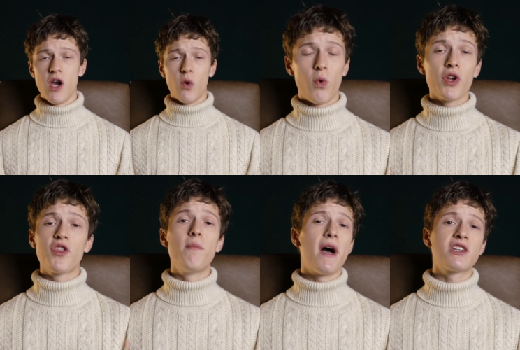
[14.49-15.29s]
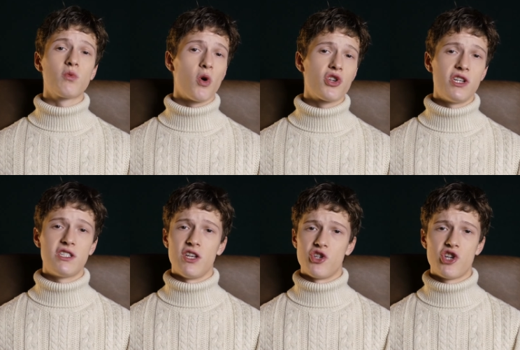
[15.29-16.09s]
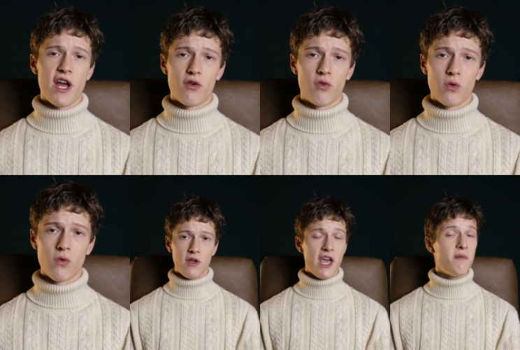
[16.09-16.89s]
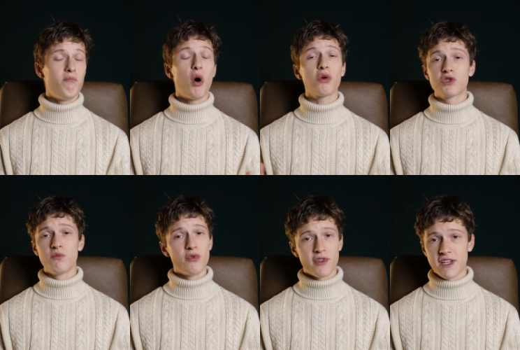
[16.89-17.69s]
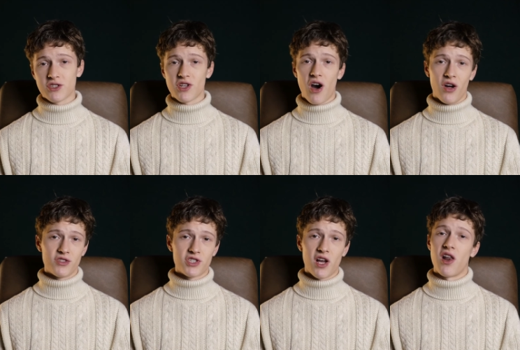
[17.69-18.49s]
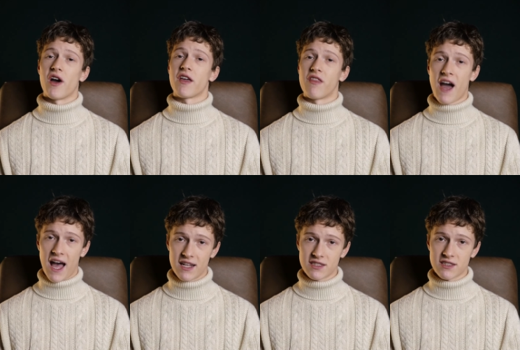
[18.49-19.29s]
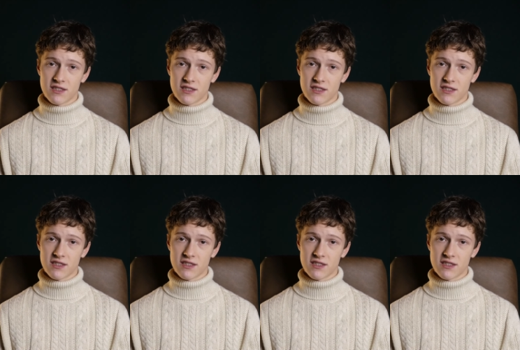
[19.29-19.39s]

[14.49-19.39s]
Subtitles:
What are the best watches in general? Impossible things to answer like that.